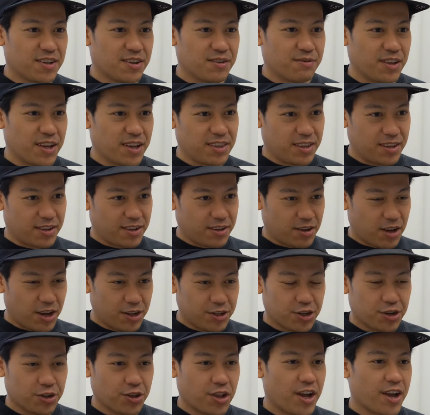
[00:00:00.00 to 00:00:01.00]
like the
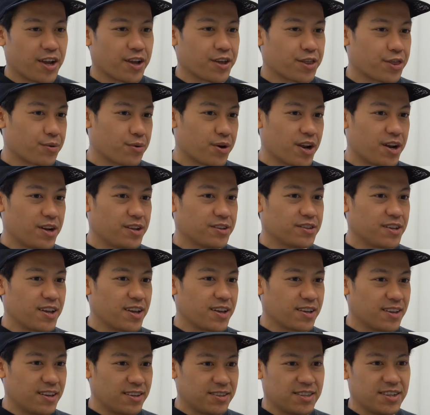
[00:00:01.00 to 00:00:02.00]
underlying thread is like,
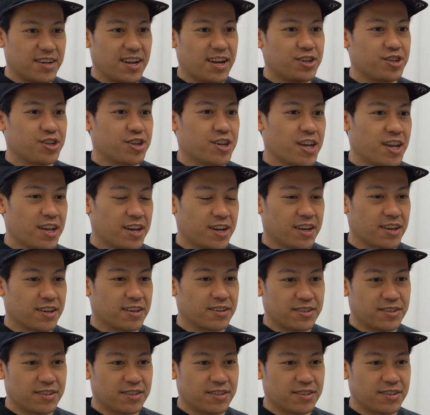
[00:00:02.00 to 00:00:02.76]
is it educating?